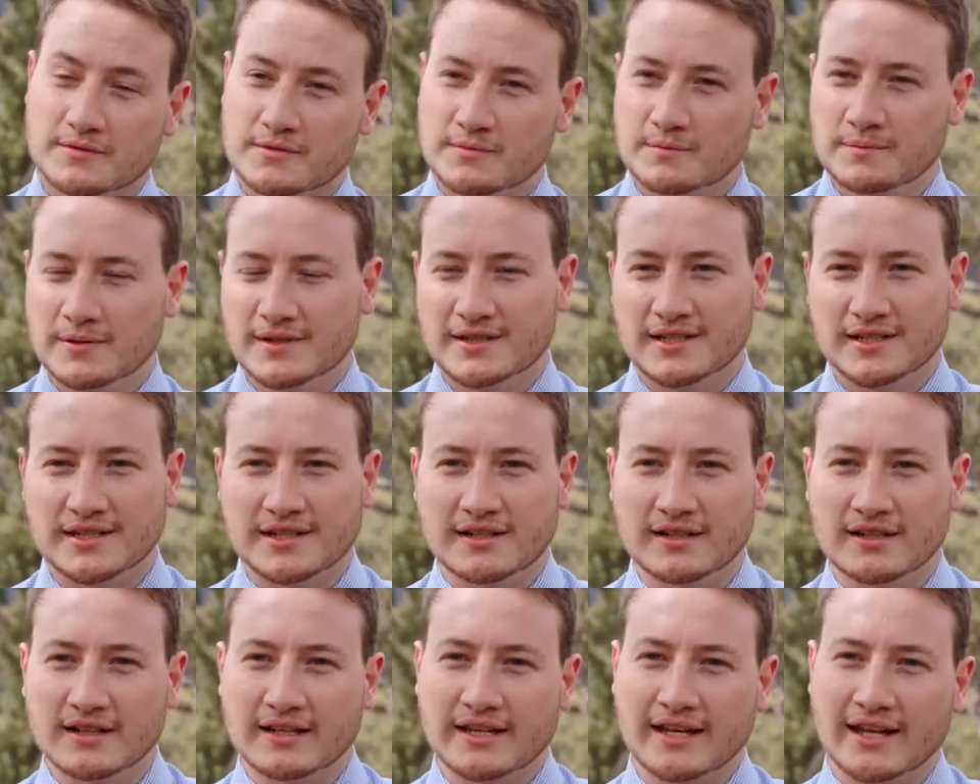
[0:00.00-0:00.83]

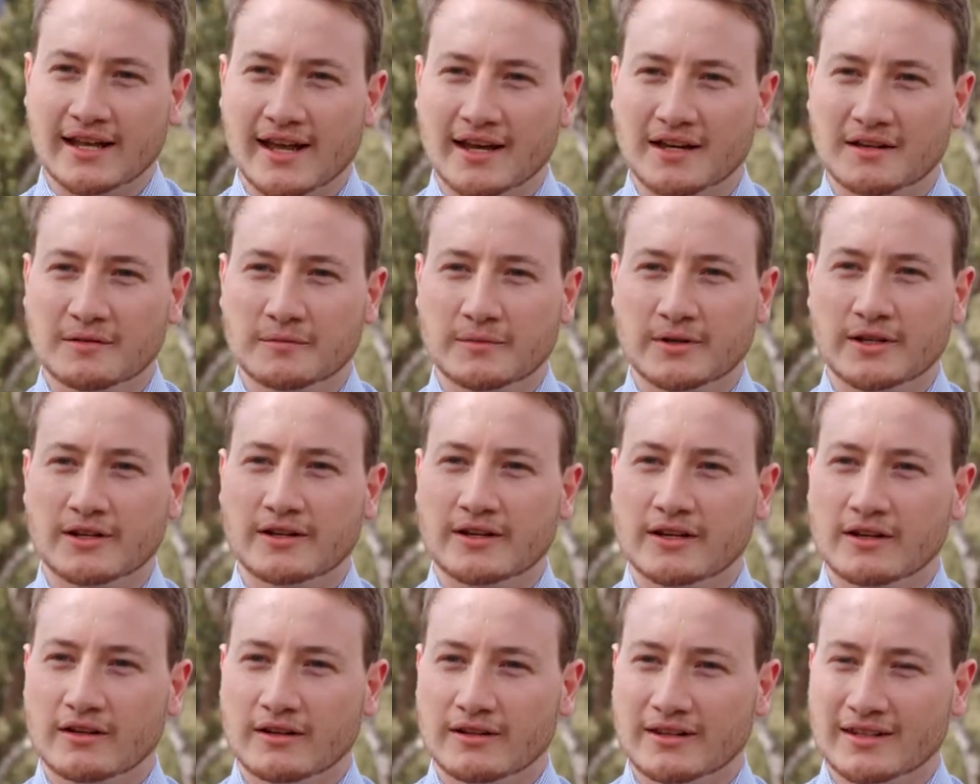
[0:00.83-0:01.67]
particularly in our
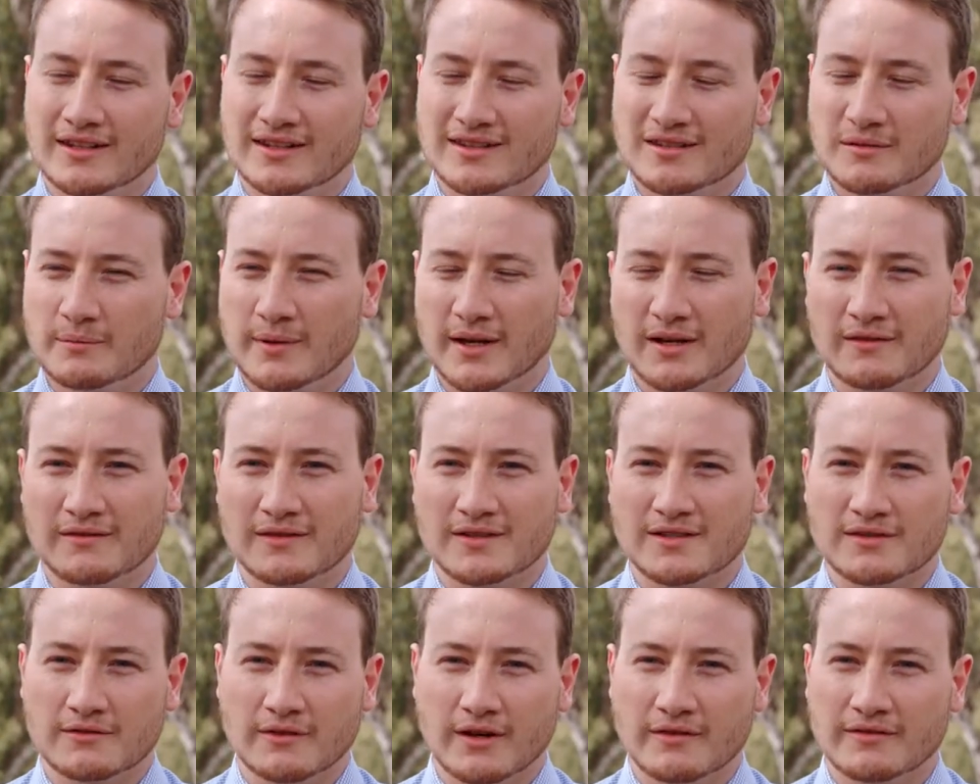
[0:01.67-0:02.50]
community, uh, the, benefits
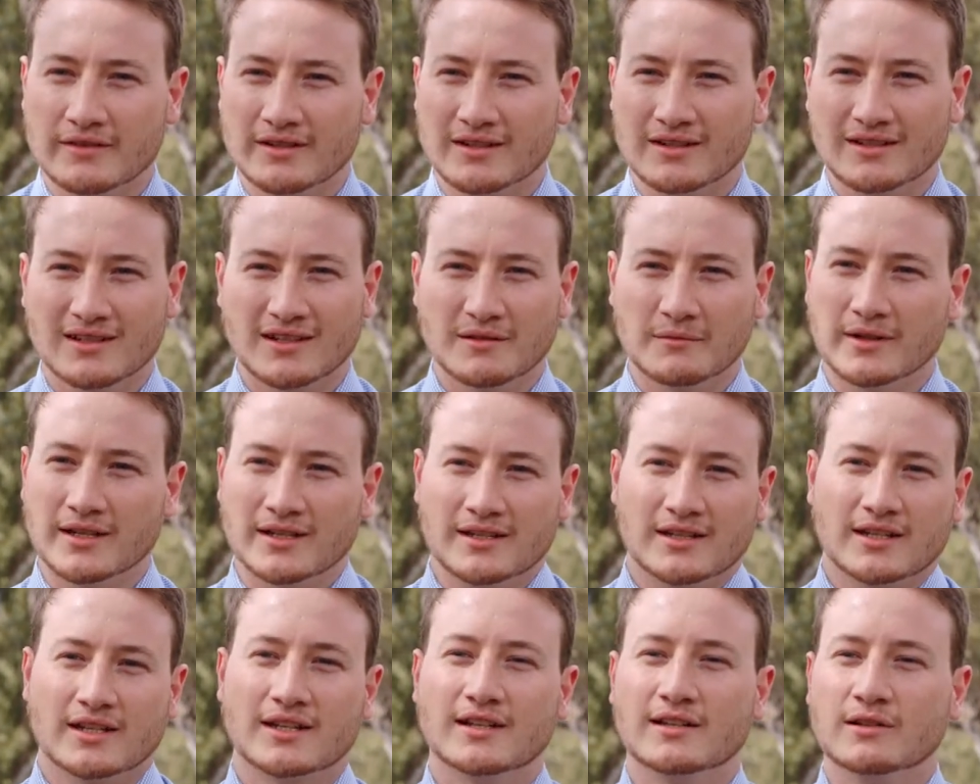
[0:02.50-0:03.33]
are evident. I mean, you
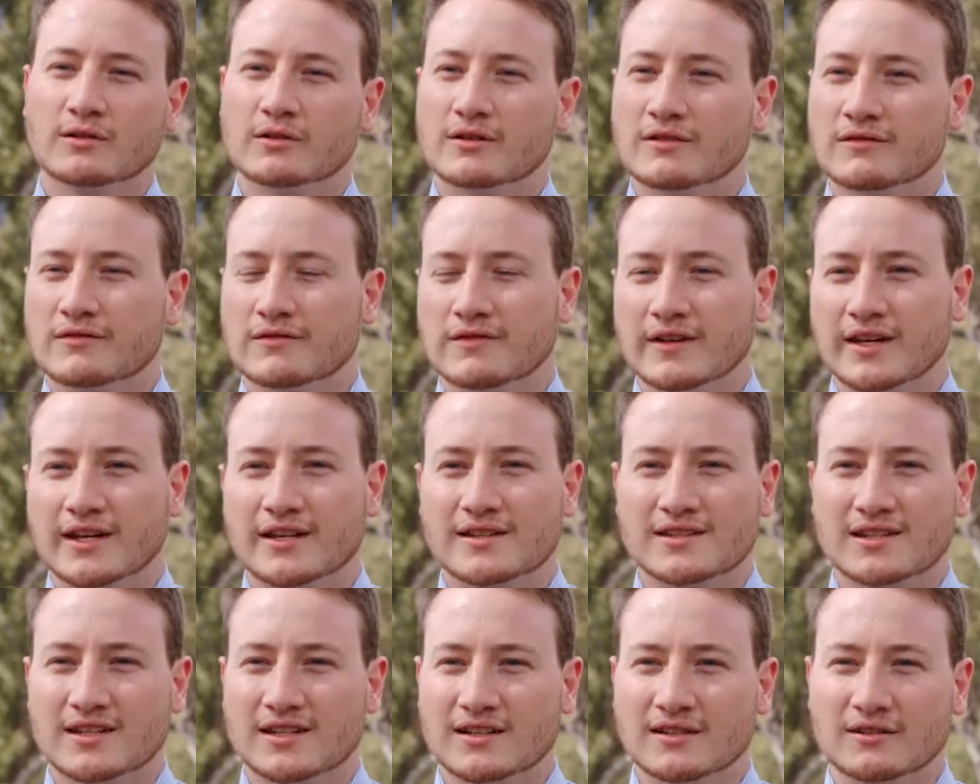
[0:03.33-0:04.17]
can look at figures, you
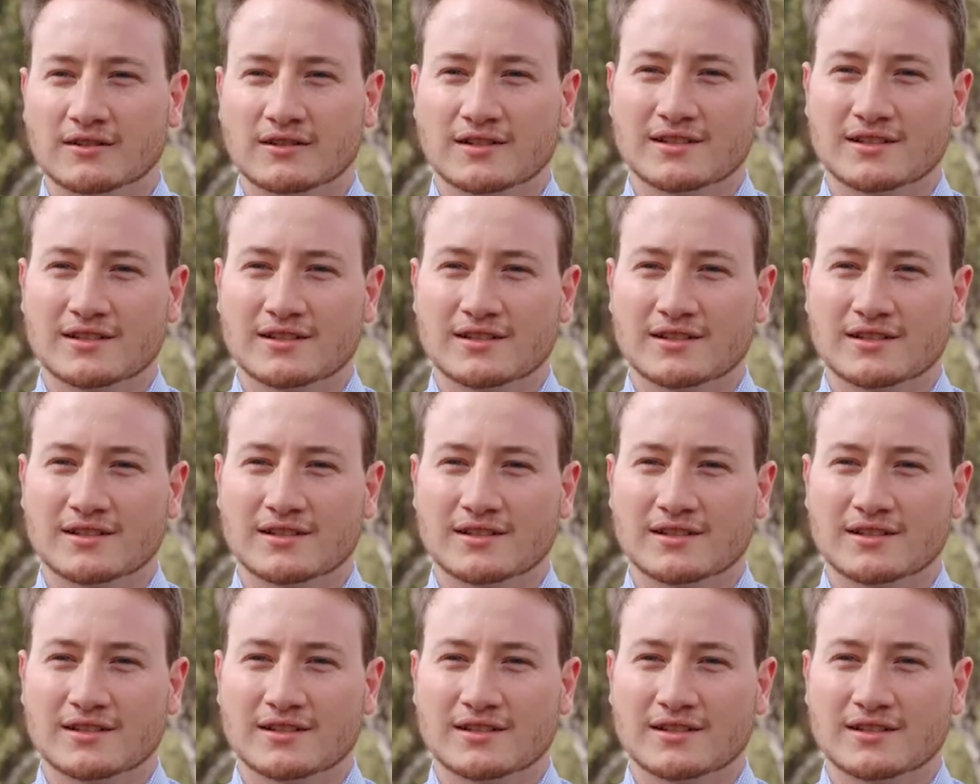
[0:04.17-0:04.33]
can look at